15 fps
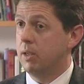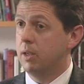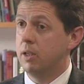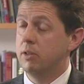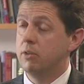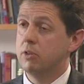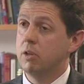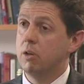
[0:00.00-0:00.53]

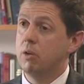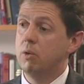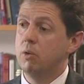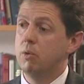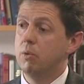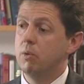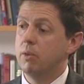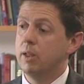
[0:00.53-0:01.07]
And
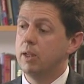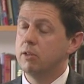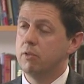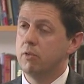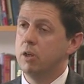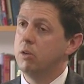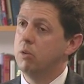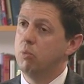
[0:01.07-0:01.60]
so that's a
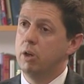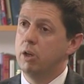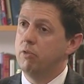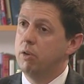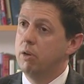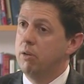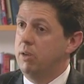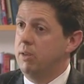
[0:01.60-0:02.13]
very good way of
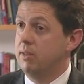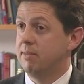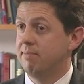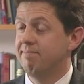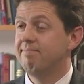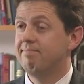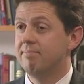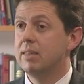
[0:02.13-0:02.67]
knowing
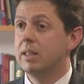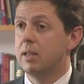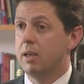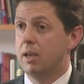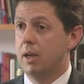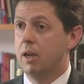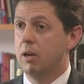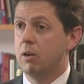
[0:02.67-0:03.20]

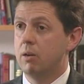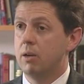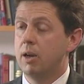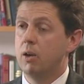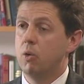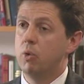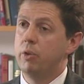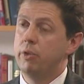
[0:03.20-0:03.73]

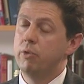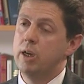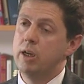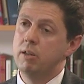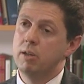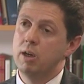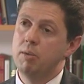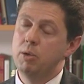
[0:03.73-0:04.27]
how well the
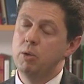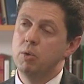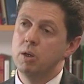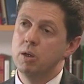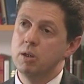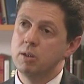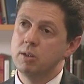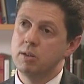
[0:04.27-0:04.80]
radiotherapy
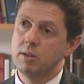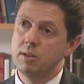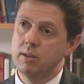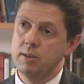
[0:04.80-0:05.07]
works.